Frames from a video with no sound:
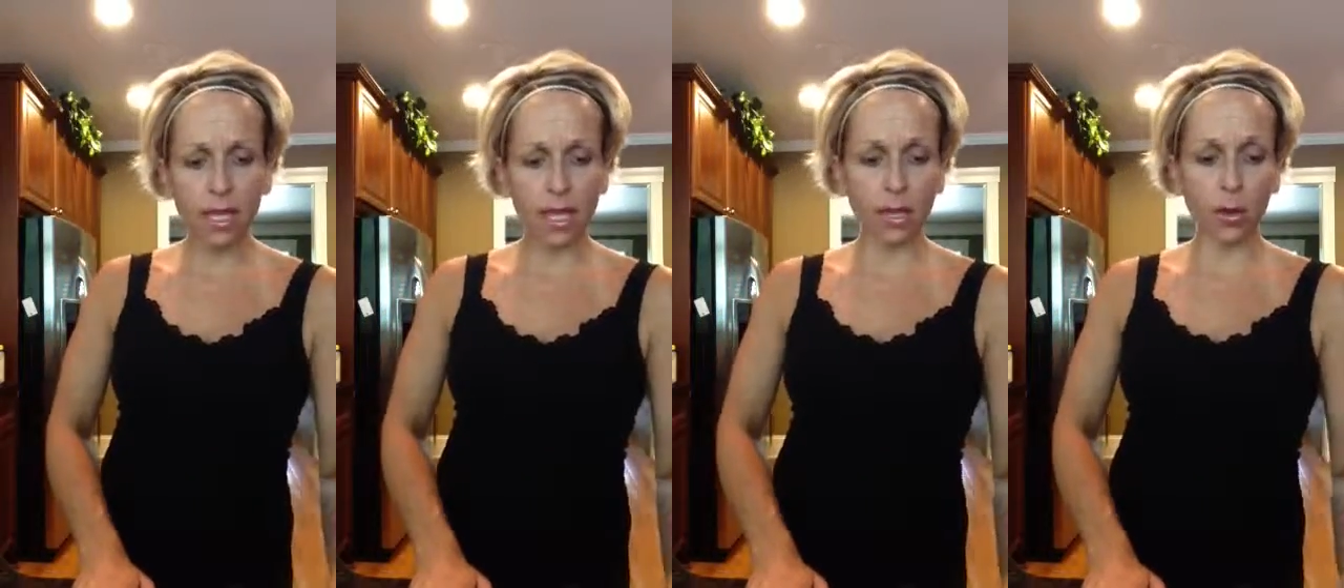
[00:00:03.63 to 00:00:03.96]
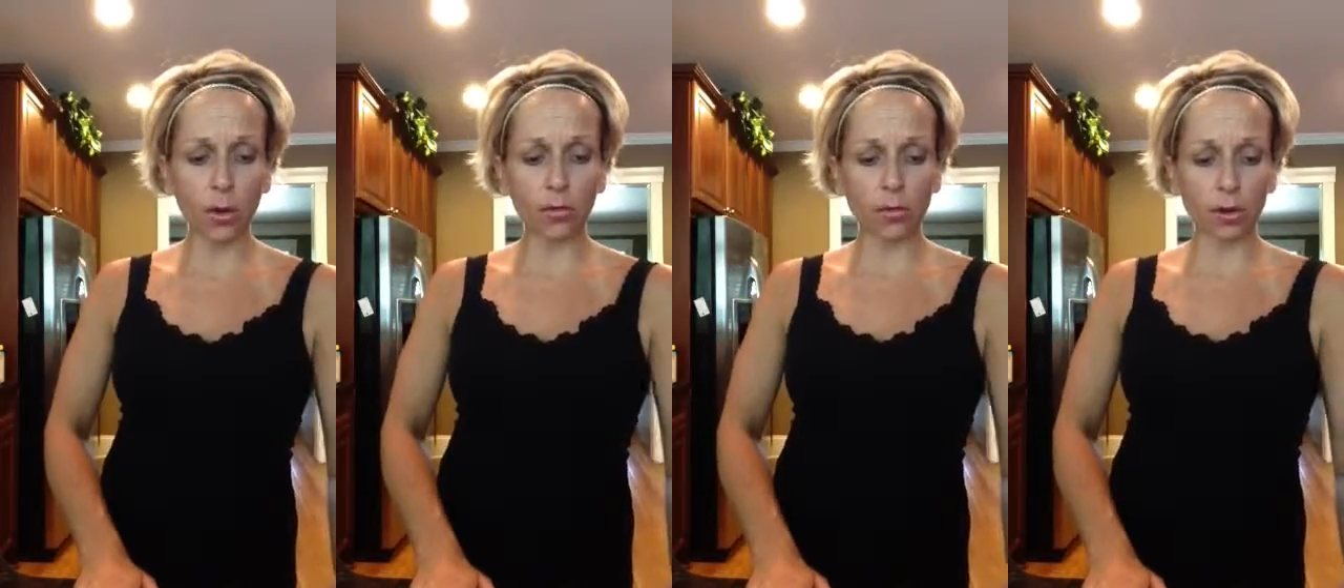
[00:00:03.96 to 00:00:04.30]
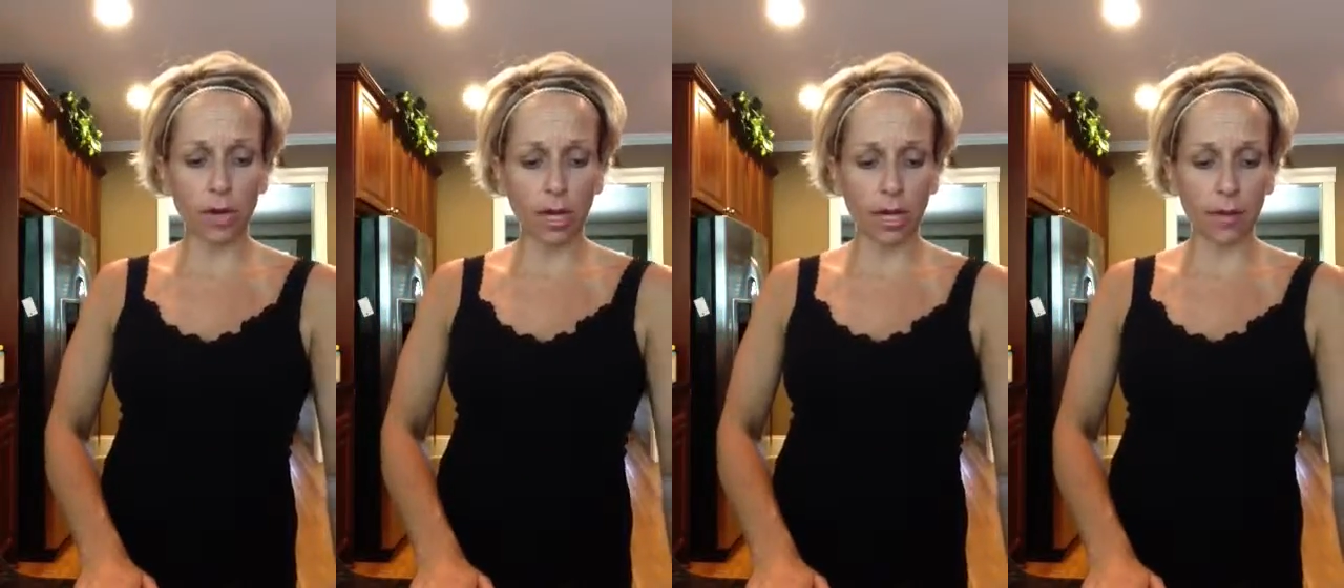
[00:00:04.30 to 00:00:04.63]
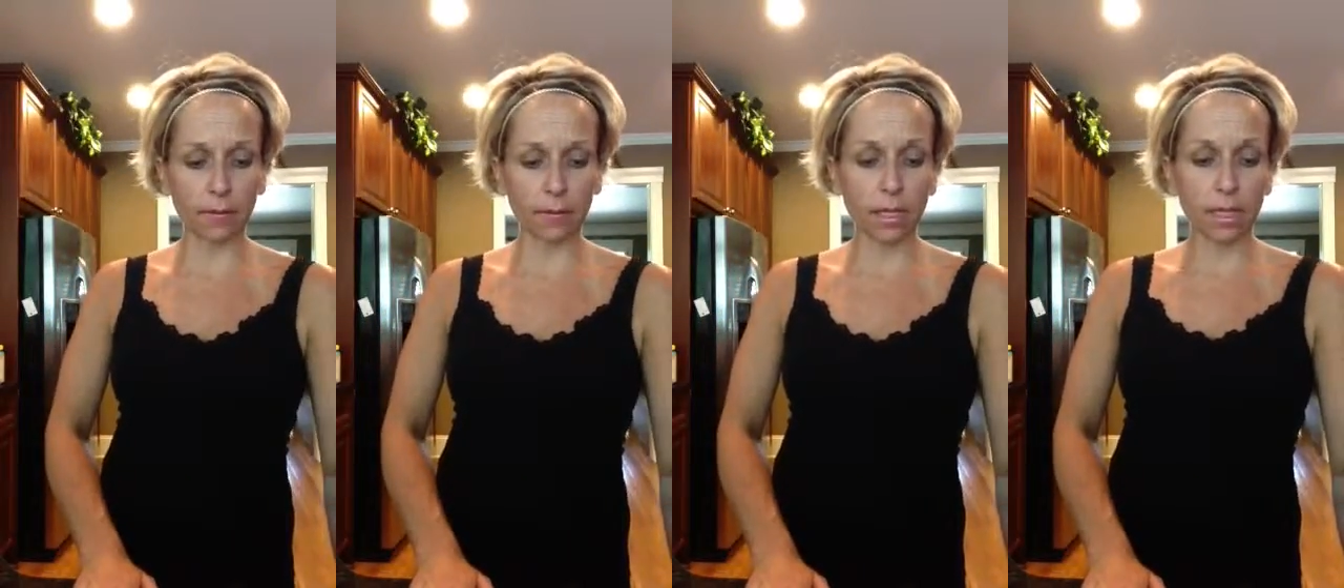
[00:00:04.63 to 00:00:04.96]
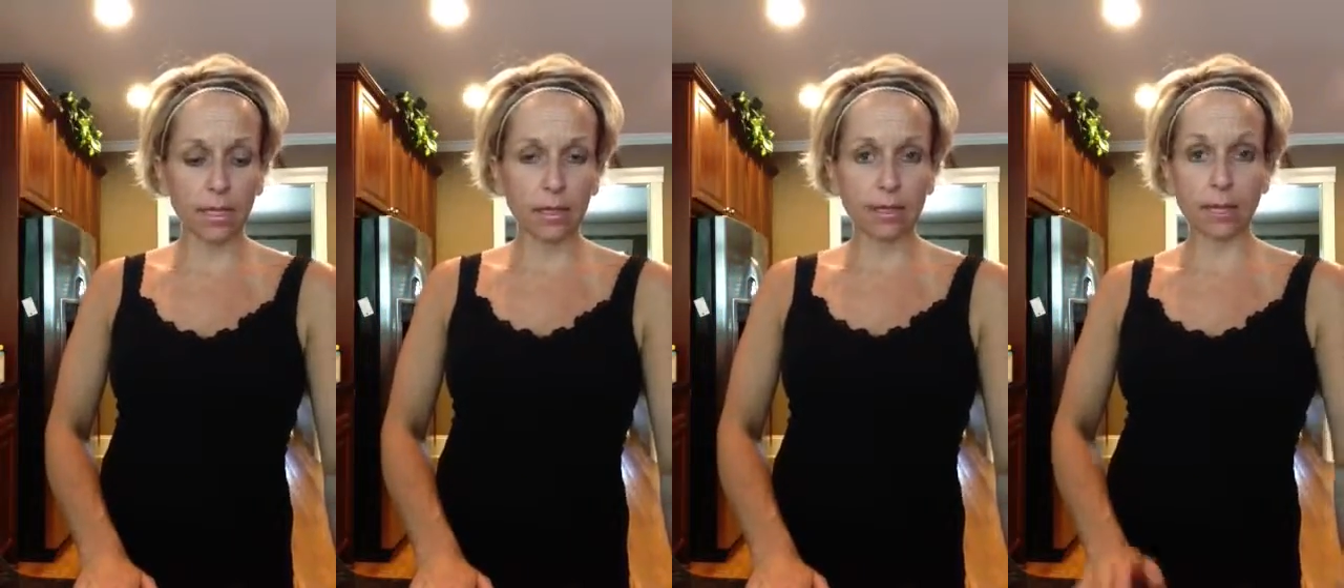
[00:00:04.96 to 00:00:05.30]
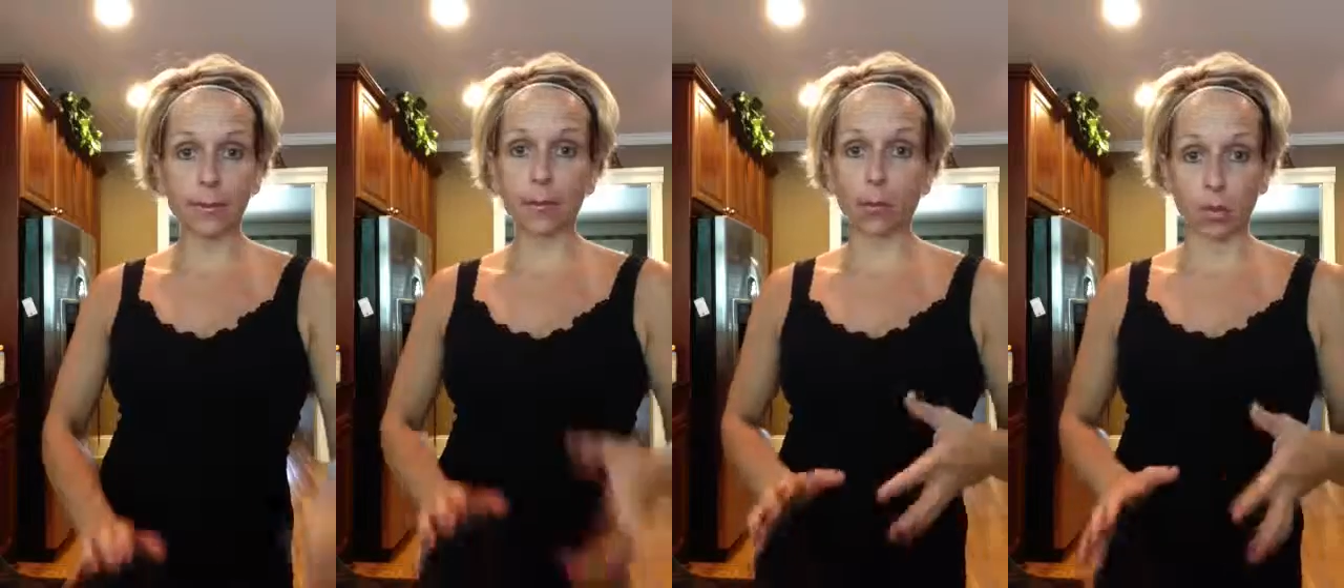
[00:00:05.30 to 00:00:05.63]
and go over
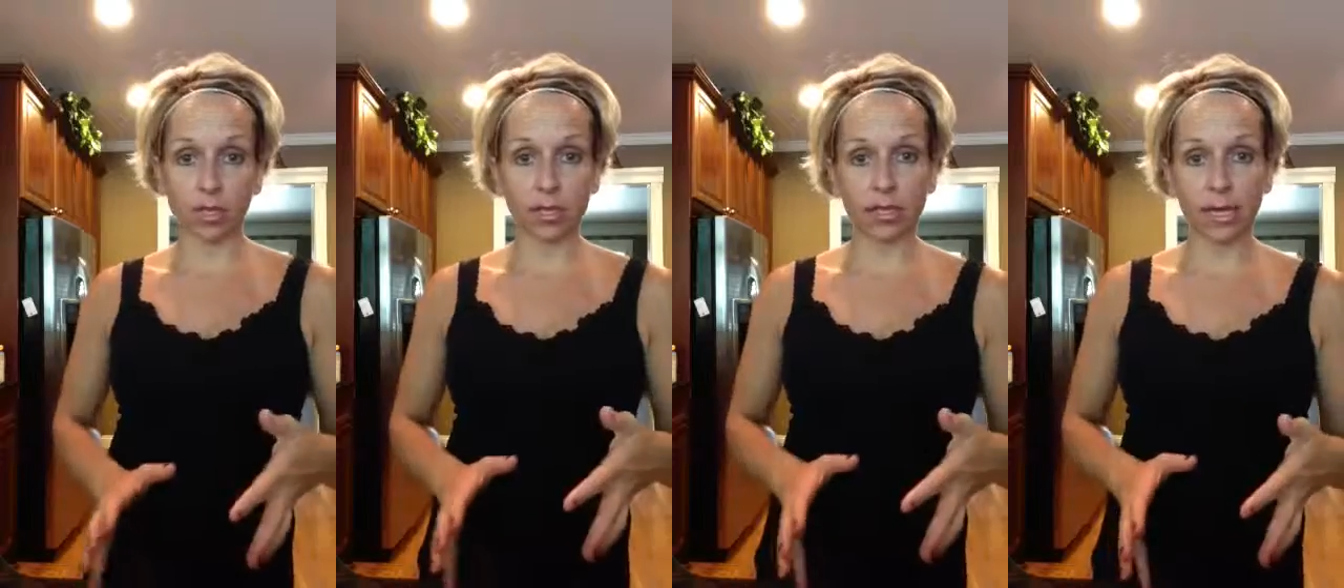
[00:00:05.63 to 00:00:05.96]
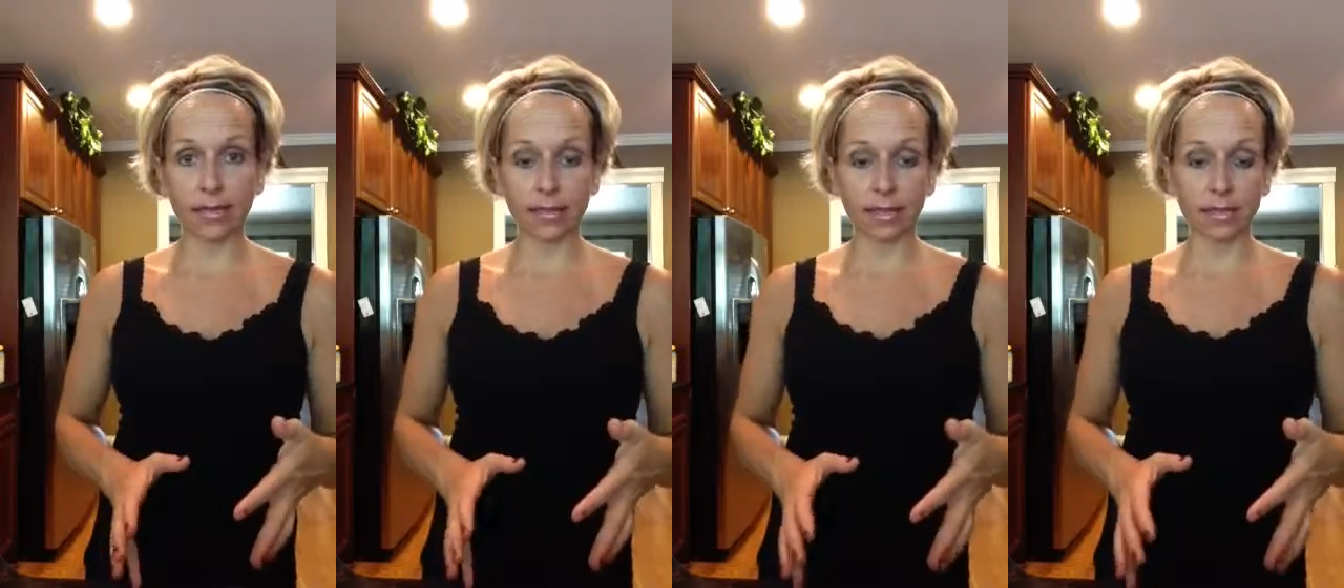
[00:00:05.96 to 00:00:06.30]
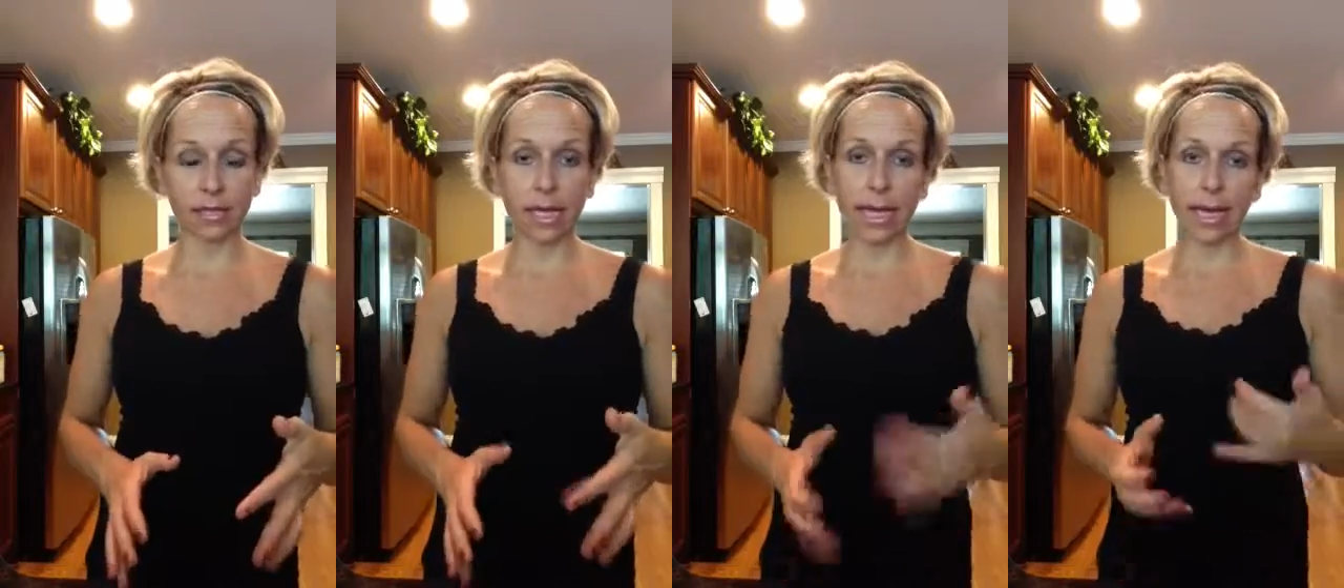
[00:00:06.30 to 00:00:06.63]
some of the portion sizes.